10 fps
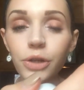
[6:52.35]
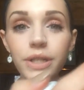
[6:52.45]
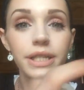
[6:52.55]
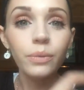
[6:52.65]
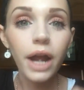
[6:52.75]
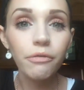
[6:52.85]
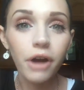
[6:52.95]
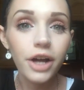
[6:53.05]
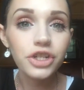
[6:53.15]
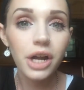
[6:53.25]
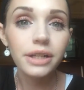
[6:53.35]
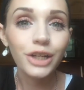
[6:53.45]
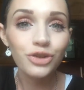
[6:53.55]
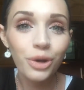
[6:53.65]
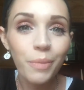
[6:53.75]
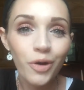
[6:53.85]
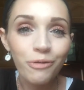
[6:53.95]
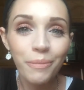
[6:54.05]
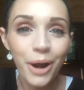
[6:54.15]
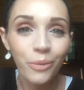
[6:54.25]
You can see when I rush, I like trip
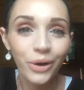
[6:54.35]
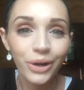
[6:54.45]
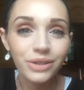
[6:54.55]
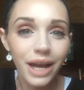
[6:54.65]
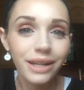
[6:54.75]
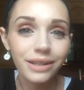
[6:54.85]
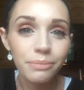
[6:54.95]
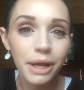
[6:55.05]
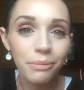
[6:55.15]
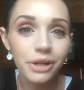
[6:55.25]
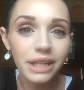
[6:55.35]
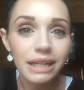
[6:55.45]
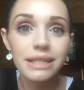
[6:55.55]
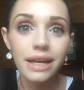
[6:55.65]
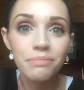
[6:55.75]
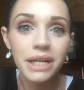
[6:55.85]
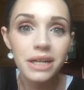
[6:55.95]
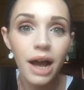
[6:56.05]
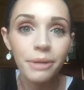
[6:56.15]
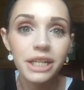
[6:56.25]
over my words. I need to be able to like take my
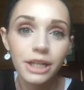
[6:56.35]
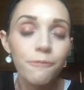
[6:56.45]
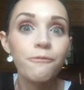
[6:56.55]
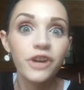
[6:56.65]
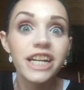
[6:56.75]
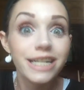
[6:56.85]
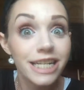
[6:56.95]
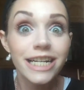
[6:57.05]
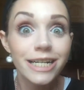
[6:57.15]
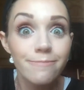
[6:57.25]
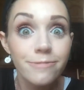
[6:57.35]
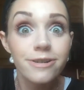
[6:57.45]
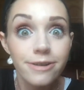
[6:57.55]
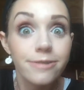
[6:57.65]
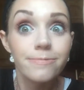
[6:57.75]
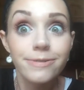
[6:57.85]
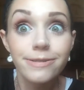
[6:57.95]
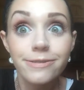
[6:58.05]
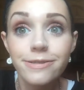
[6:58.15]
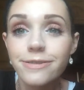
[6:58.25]
time, and you get freaking camera is what
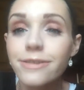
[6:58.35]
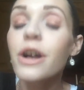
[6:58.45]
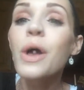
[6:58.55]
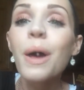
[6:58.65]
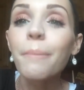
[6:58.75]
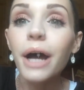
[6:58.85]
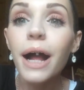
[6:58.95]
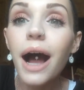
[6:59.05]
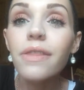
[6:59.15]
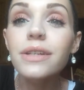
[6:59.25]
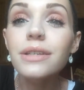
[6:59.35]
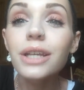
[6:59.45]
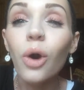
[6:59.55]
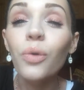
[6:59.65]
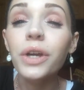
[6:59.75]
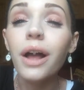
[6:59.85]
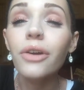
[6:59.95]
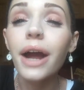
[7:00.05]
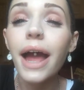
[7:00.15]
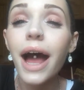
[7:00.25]
I need. But this is the only
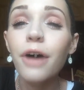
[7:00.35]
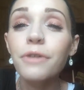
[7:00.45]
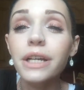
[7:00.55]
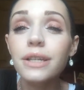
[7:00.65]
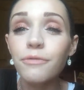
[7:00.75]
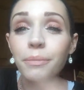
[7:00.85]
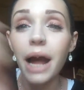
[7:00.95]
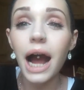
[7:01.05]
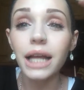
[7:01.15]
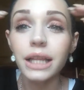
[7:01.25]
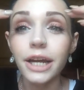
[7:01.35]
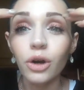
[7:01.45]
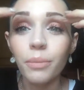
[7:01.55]
color I have except for my highlight